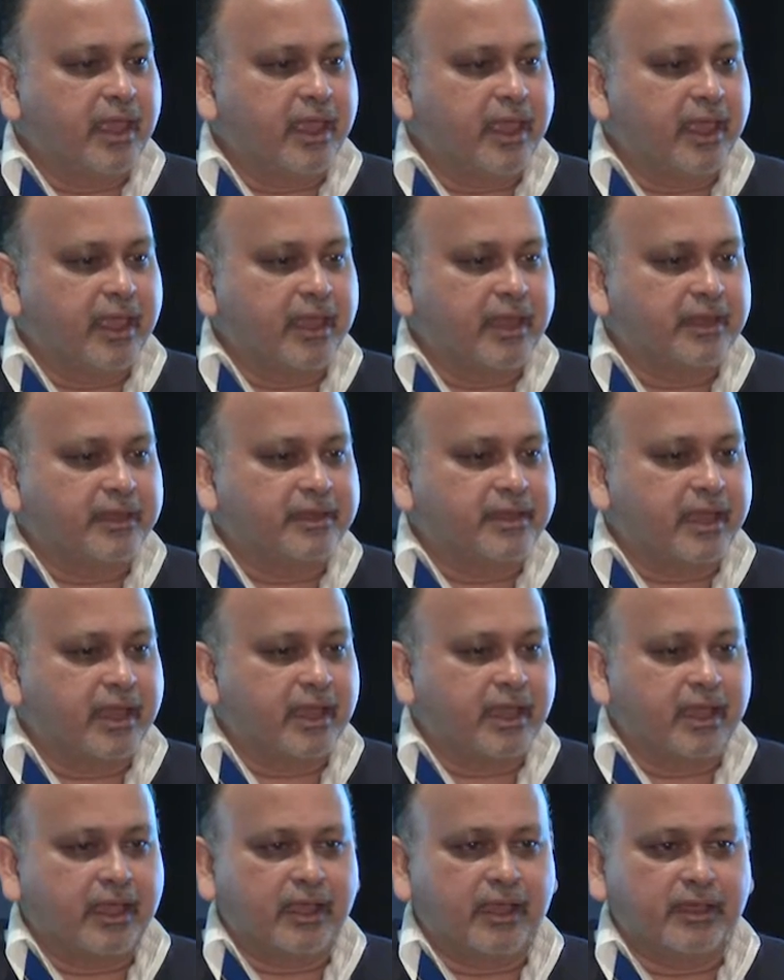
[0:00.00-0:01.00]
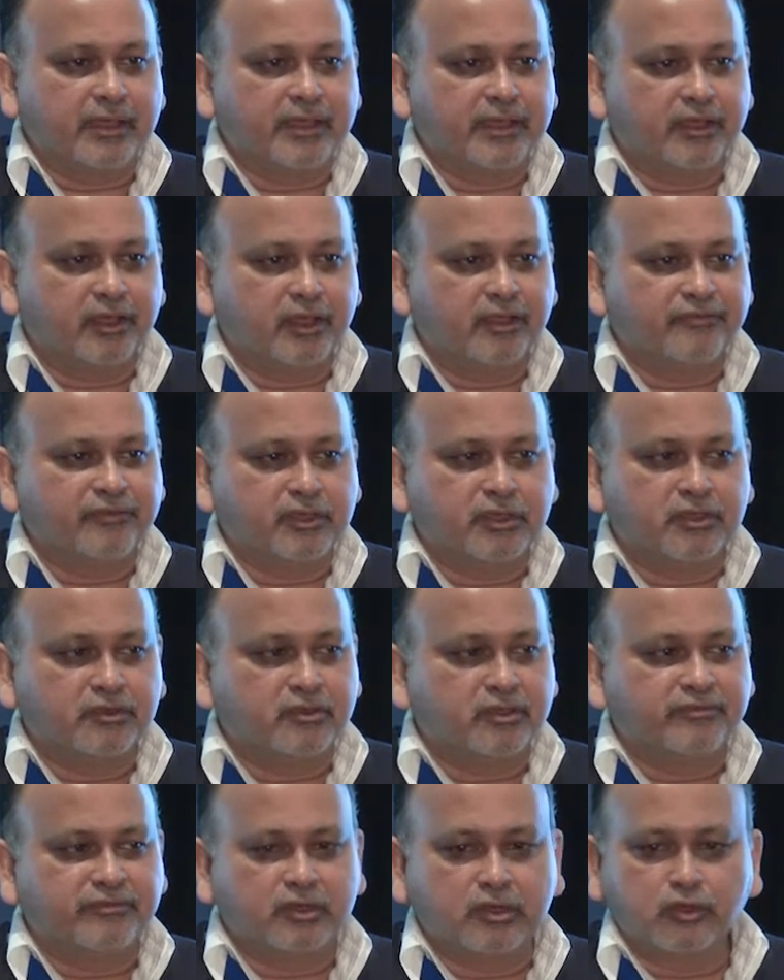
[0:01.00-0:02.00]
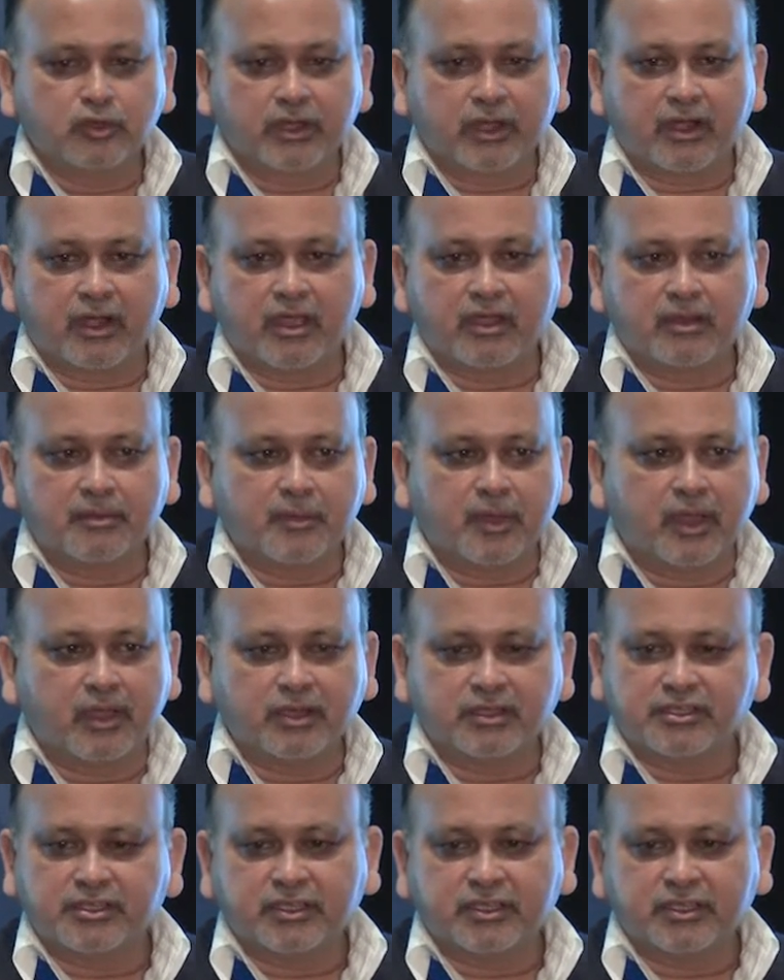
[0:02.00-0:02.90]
And if you look around about,